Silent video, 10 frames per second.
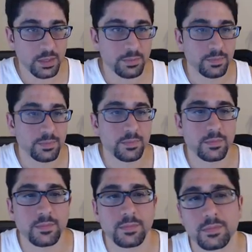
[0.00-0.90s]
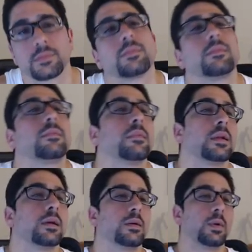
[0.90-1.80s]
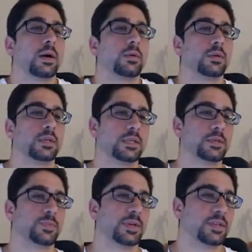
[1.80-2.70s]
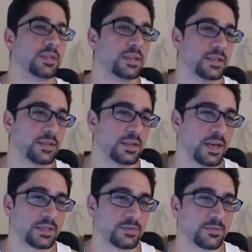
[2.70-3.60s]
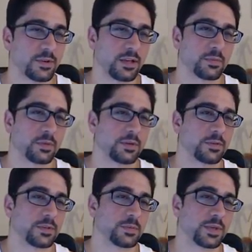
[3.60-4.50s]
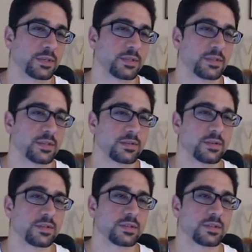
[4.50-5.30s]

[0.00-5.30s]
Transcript: Sometime. Wow, he spent, he asked for a lot of money for his bikes. That's crazy.